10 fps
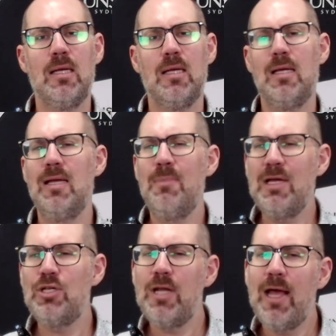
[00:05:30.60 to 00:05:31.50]

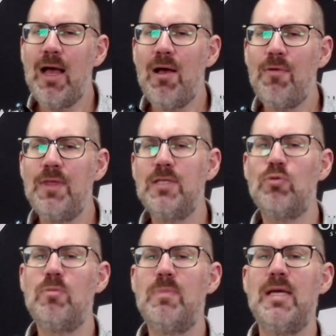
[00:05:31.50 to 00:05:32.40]
Imagine how this
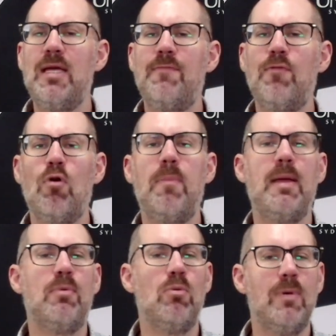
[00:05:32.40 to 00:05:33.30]
would be for
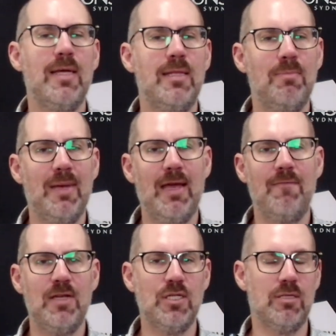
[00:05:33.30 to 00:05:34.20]
people with impaired
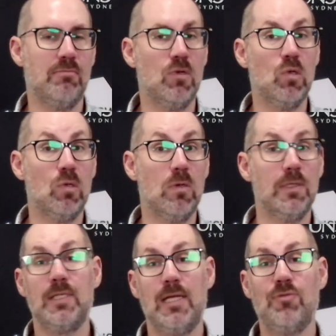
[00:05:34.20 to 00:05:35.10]
vision or
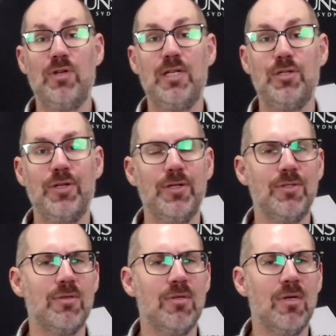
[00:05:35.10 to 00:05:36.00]
sensory issues,